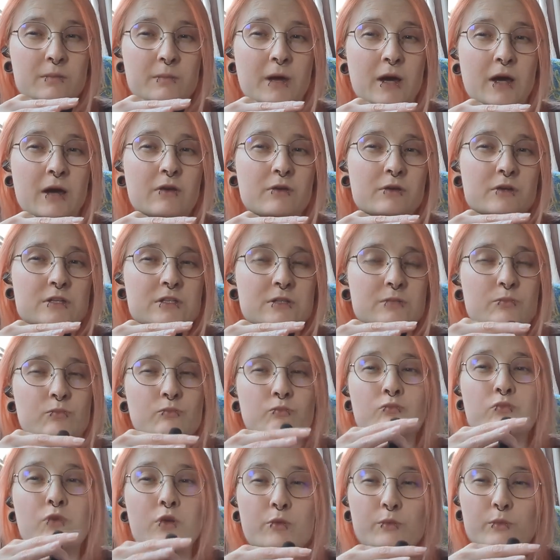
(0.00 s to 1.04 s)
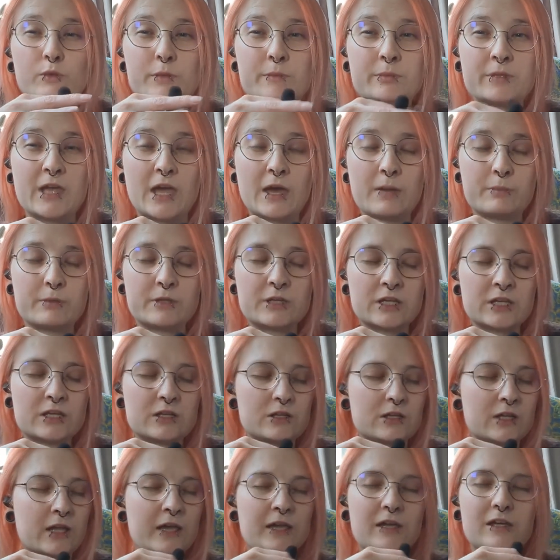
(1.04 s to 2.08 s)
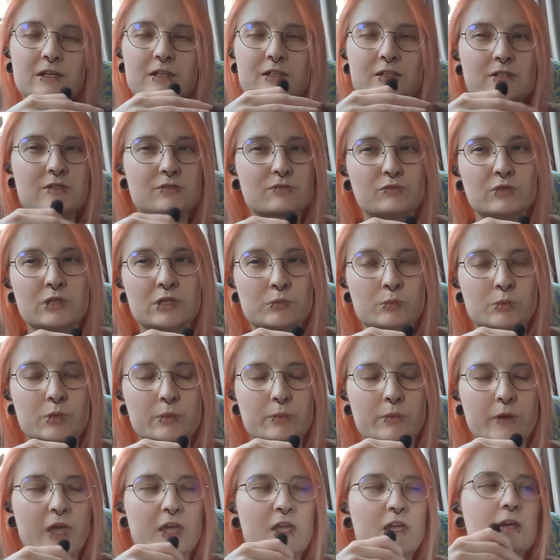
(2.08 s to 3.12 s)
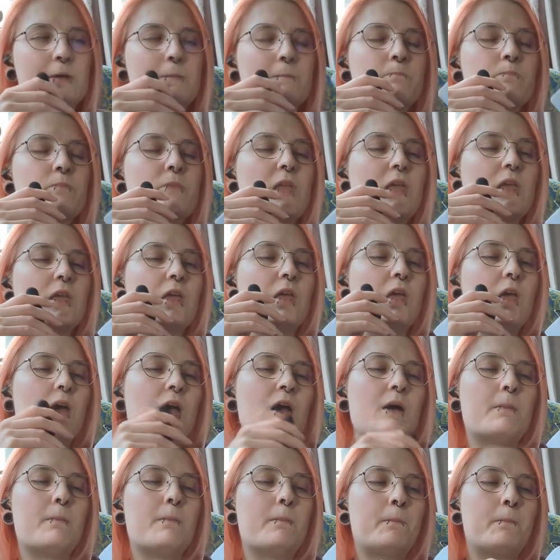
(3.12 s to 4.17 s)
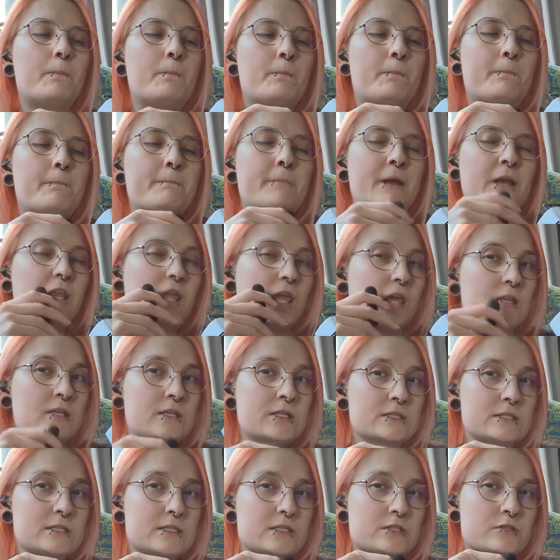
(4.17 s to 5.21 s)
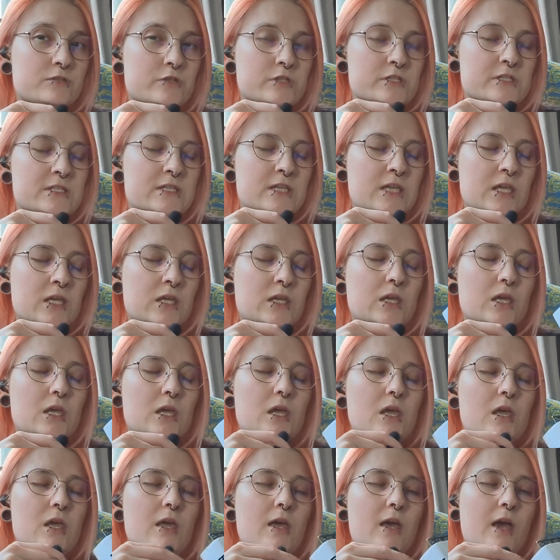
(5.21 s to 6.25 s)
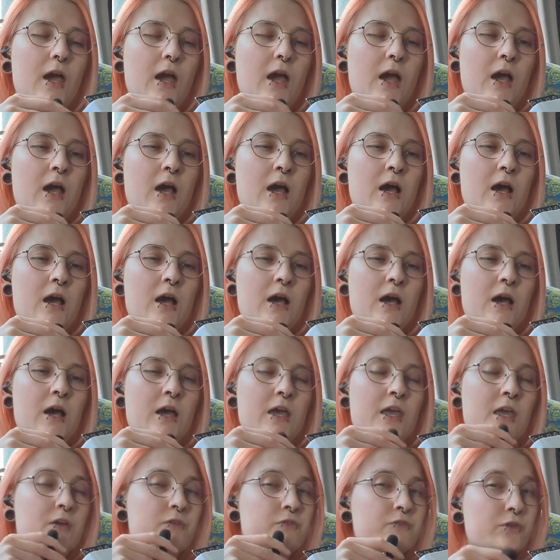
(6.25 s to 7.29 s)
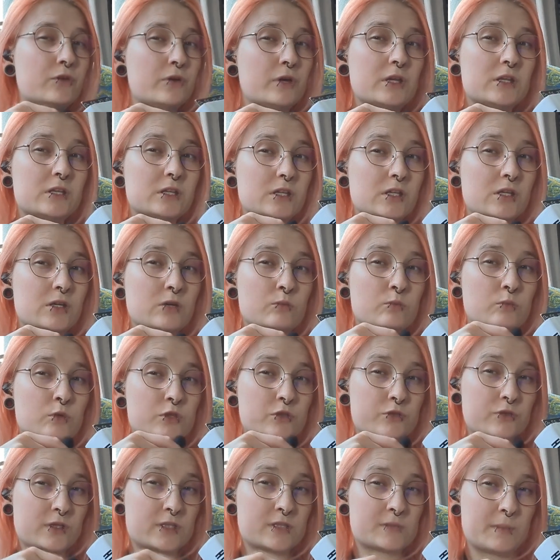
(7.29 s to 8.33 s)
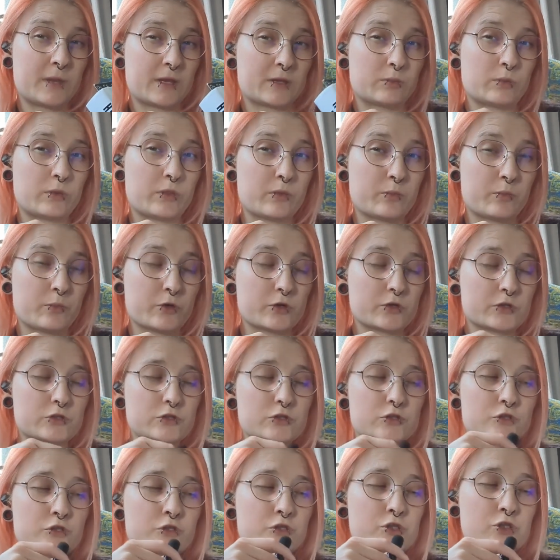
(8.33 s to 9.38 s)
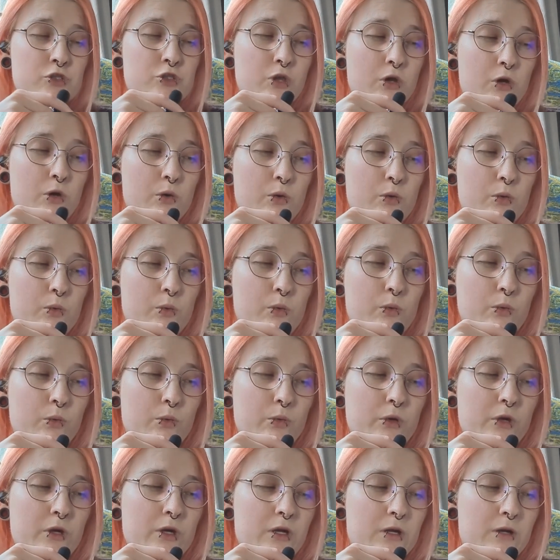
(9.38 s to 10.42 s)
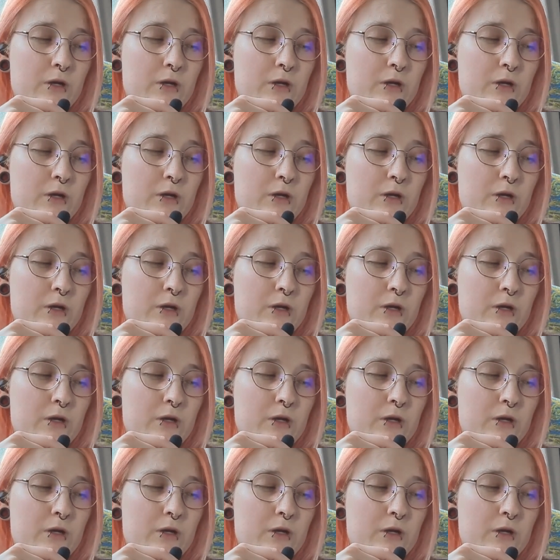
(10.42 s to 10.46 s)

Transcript: about what will be happening. Like it's really, really vague. Um, but yeah, it is interesting. I have no idea what to expect with the book, so